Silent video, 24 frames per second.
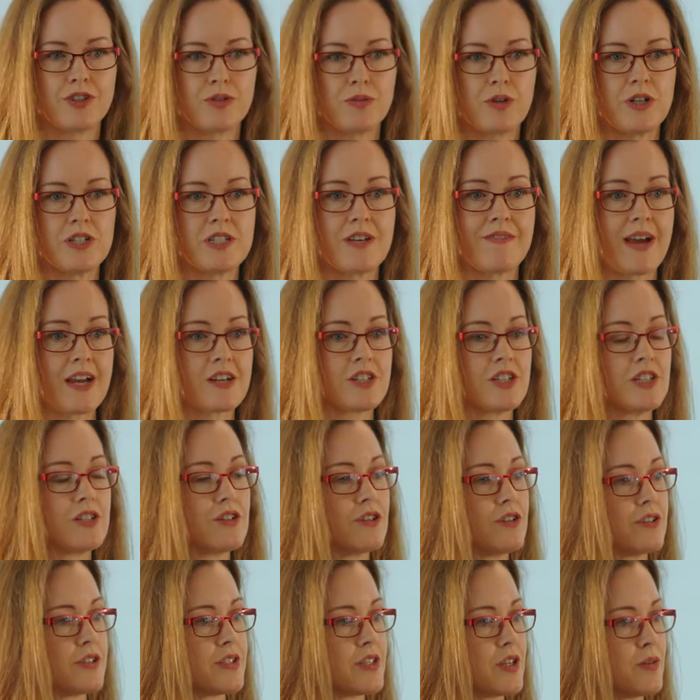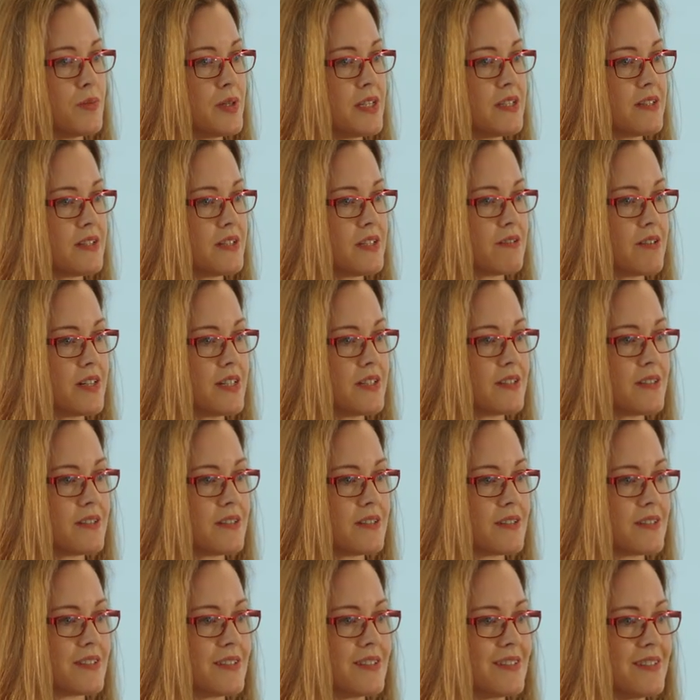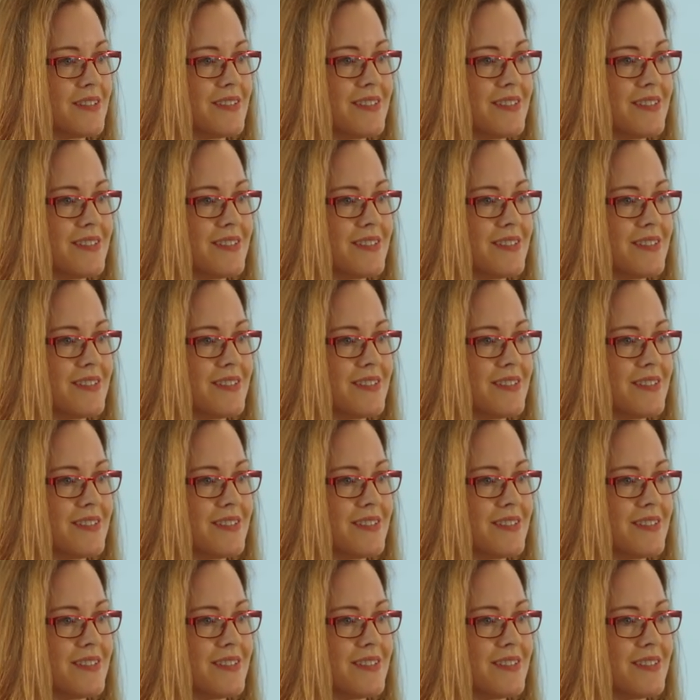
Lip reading: the world have actually caused the obesity crisis?